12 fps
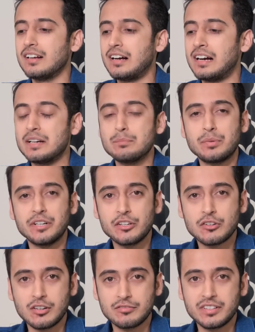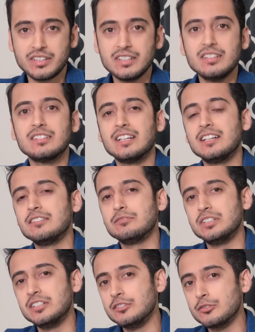I am pretty confident that
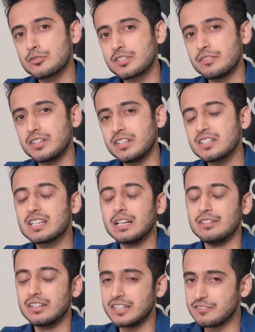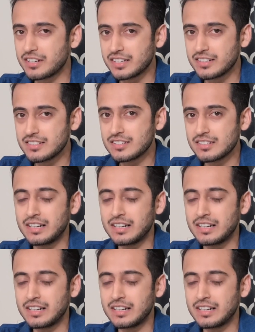within those 7 years I will refinance